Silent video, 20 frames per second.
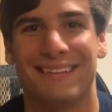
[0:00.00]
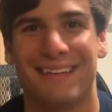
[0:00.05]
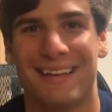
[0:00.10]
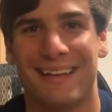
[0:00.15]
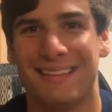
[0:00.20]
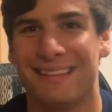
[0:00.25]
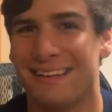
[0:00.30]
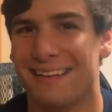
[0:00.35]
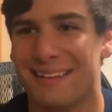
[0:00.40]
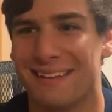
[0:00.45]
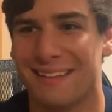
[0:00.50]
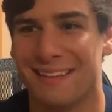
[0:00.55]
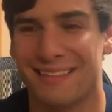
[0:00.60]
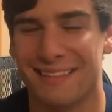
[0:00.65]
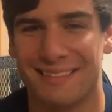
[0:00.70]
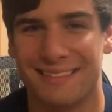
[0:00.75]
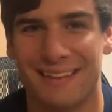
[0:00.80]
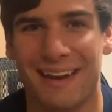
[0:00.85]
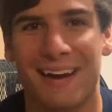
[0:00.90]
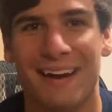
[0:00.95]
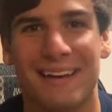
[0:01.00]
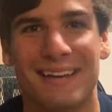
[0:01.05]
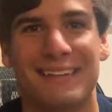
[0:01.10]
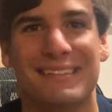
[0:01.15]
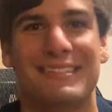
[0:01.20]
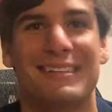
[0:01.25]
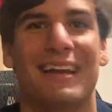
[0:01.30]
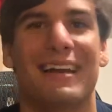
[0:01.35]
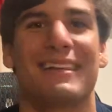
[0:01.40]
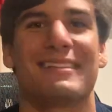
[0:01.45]
in the dying
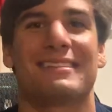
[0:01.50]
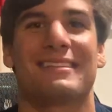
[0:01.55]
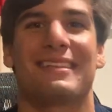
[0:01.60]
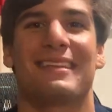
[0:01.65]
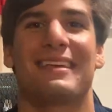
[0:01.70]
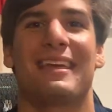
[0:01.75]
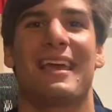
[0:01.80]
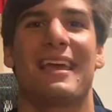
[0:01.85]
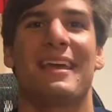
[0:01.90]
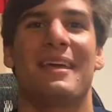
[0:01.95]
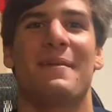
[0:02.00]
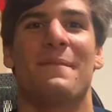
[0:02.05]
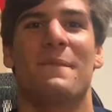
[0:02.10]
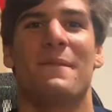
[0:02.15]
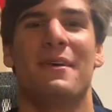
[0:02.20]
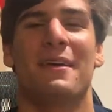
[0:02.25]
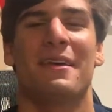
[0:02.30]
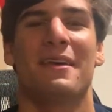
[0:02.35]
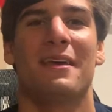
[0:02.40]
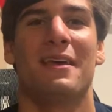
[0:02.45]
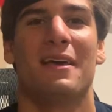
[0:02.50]
seconds of the game